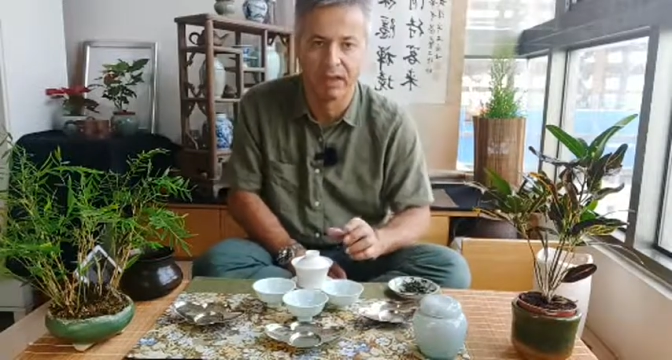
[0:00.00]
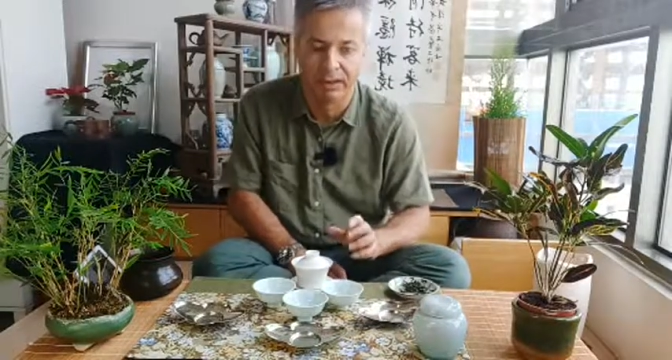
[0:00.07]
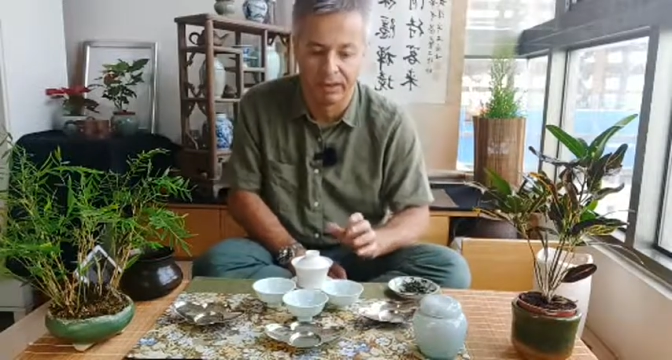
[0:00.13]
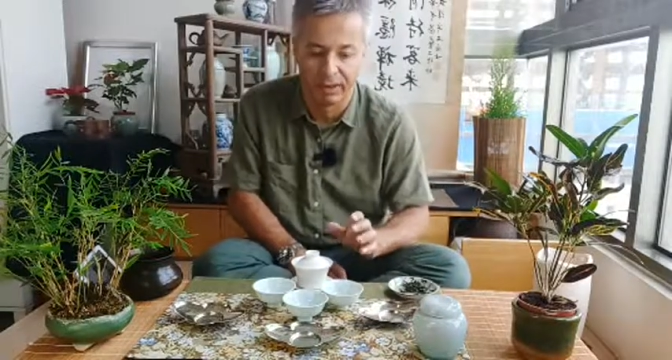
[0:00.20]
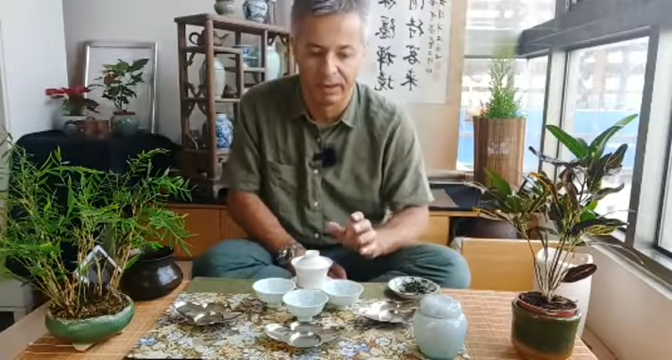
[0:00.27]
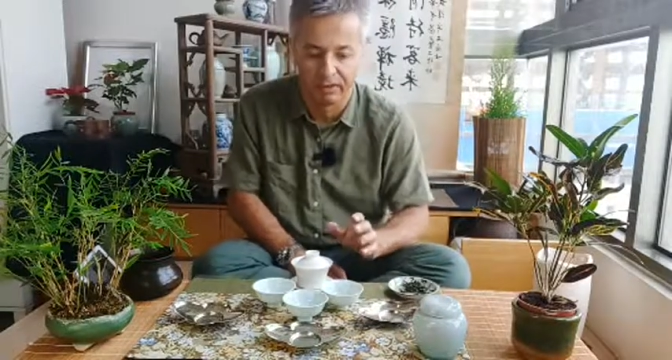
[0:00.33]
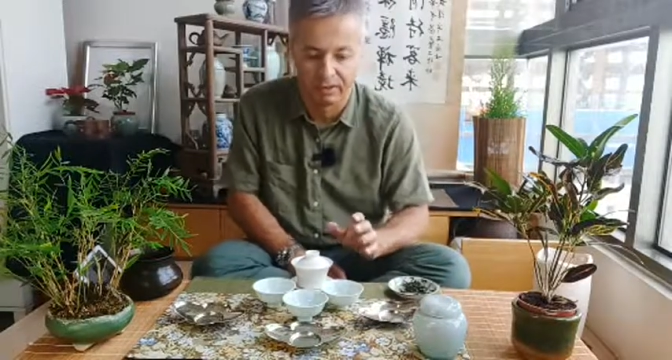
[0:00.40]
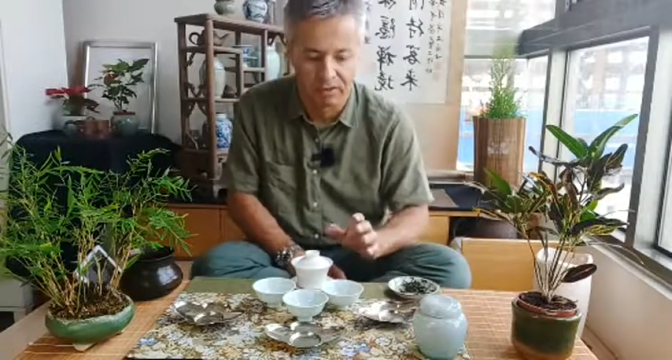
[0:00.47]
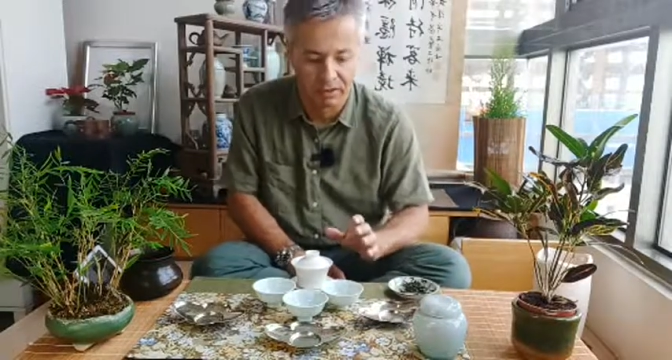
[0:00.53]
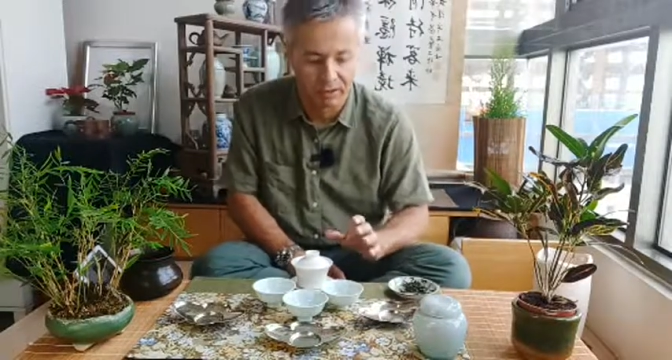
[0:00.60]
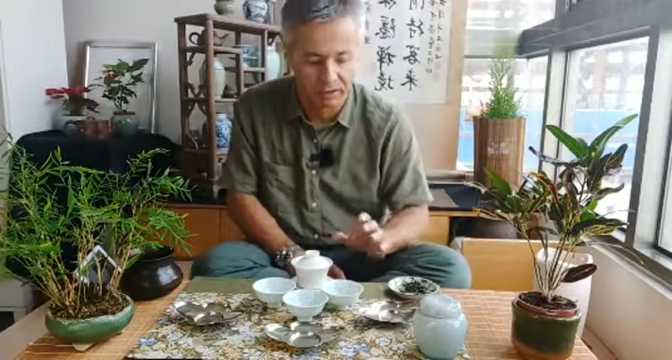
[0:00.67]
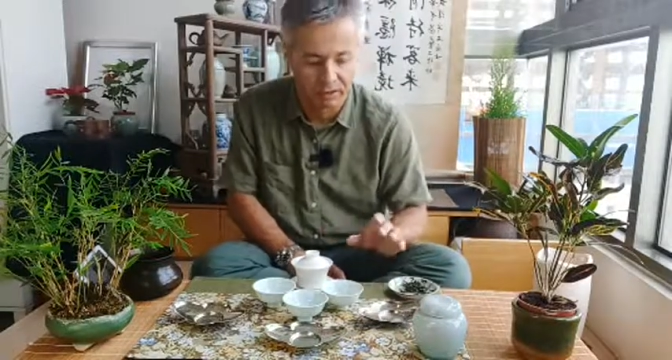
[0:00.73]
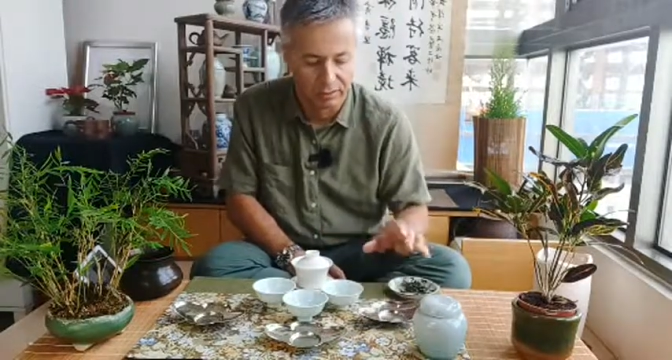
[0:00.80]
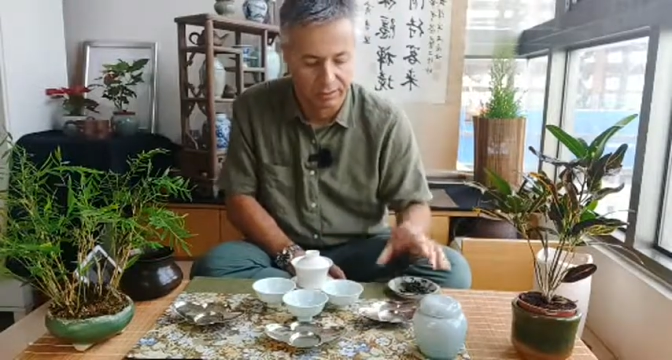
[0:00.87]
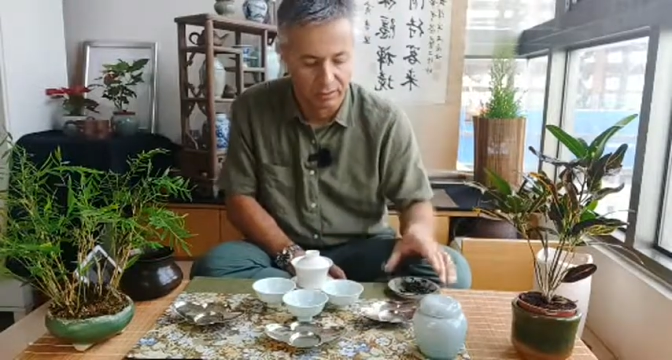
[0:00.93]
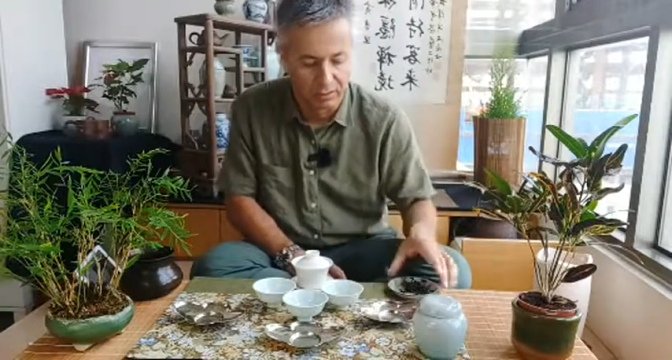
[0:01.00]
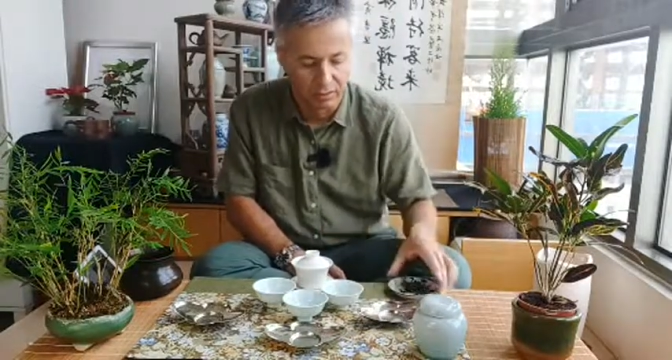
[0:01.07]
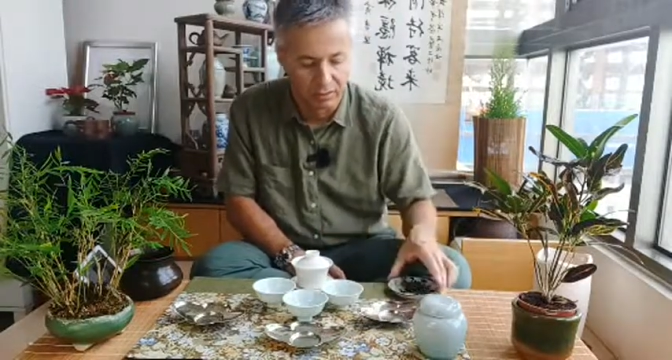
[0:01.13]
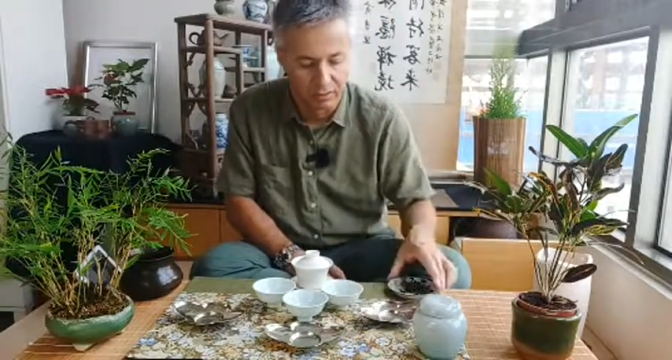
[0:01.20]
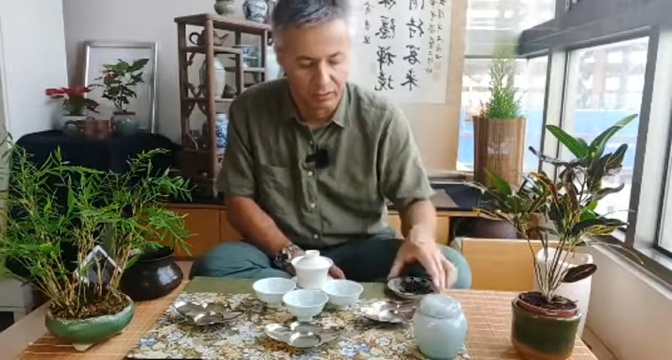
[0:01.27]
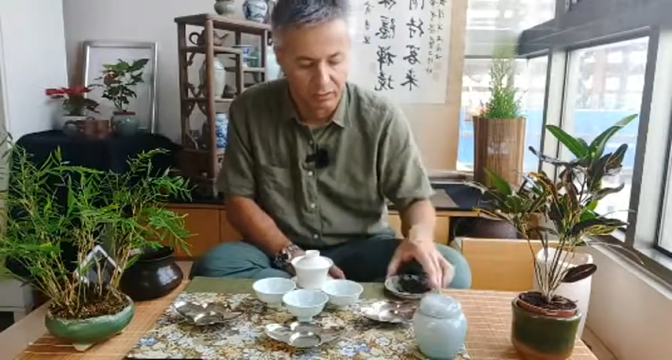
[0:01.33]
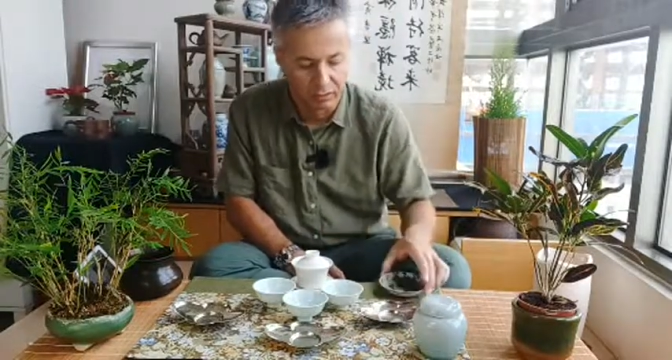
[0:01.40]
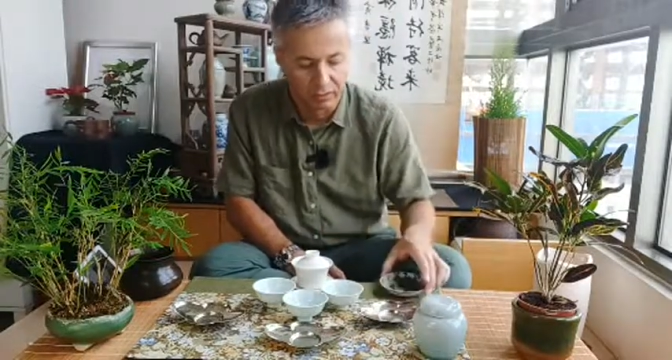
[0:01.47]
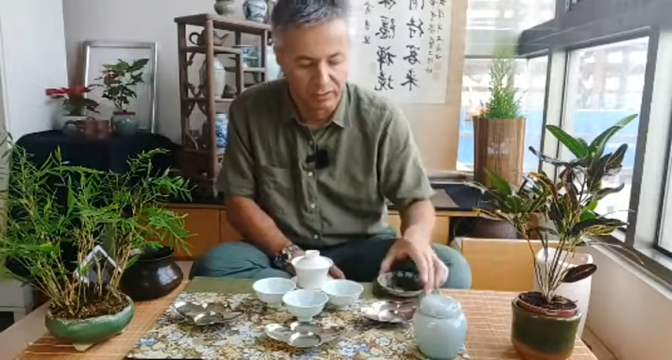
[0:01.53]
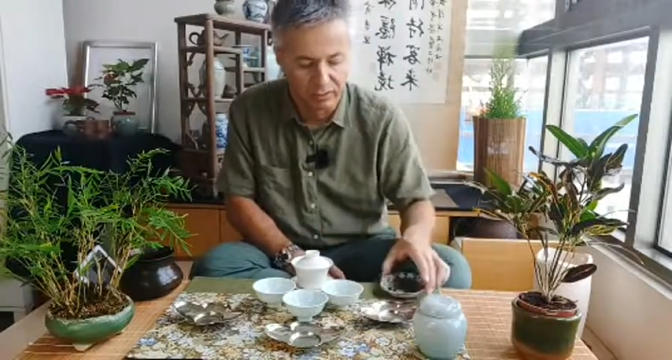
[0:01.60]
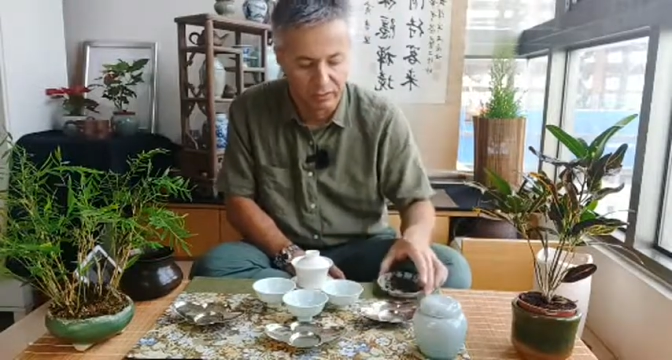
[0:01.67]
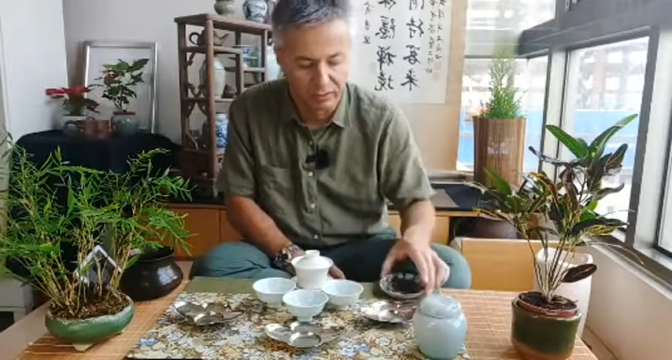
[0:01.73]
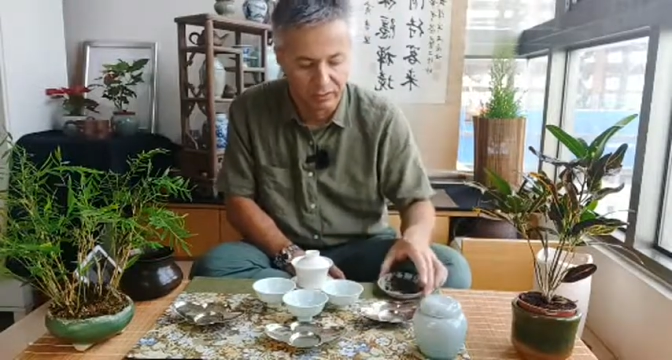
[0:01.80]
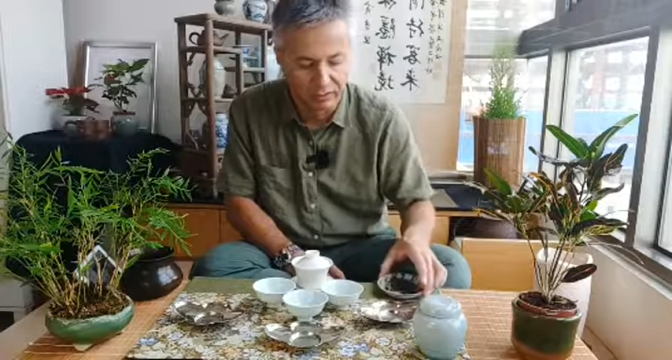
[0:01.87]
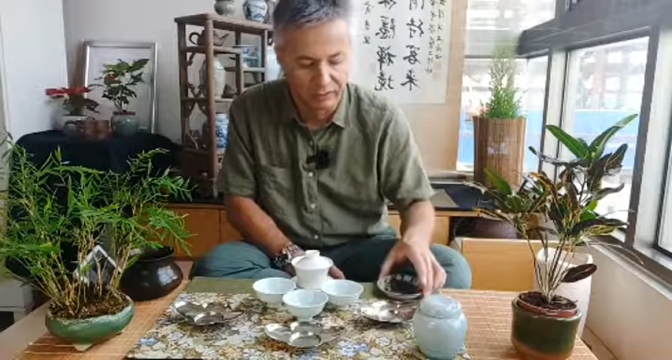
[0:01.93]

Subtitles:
Now, of course,